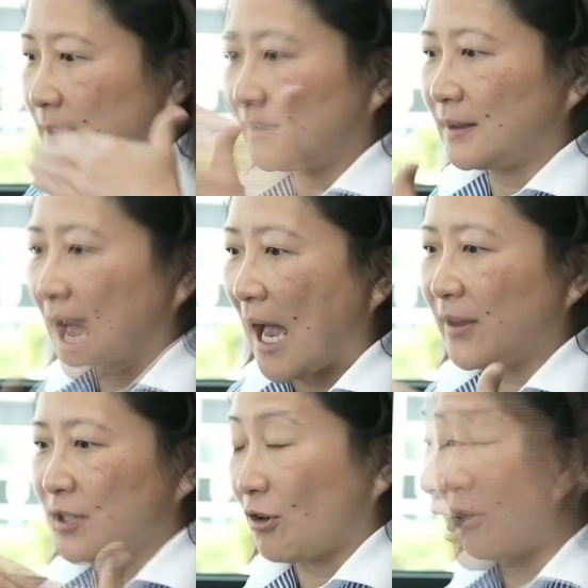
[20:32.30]
how they
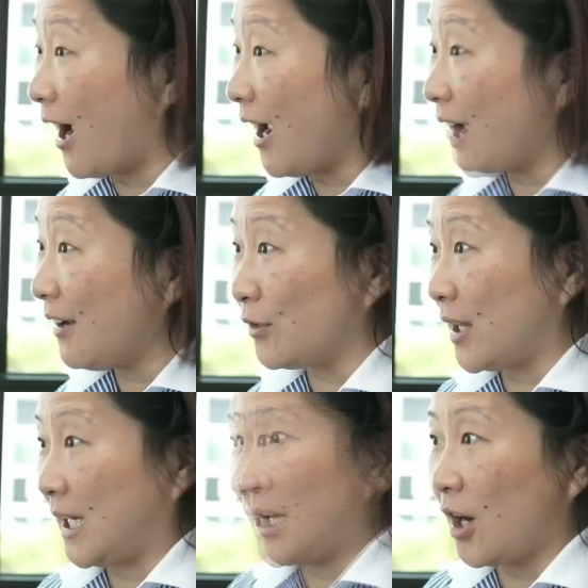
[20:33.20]
drive or they
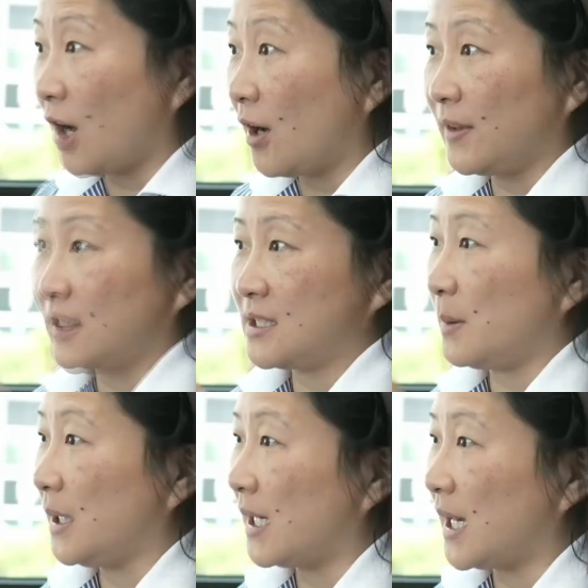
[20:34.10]
cut off and they speed
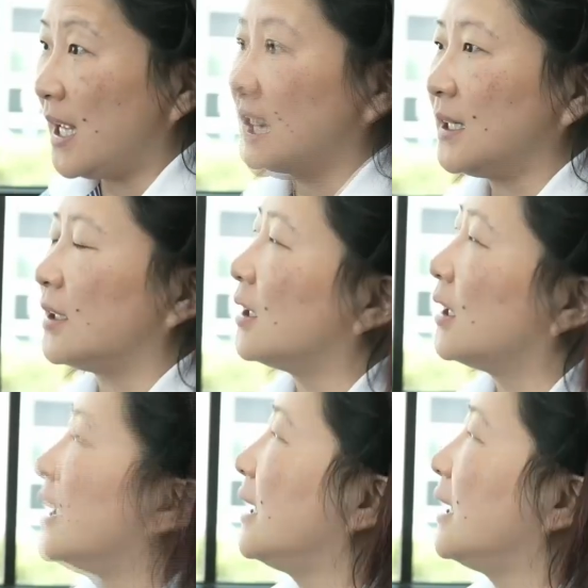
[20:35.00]
ahead and you're like,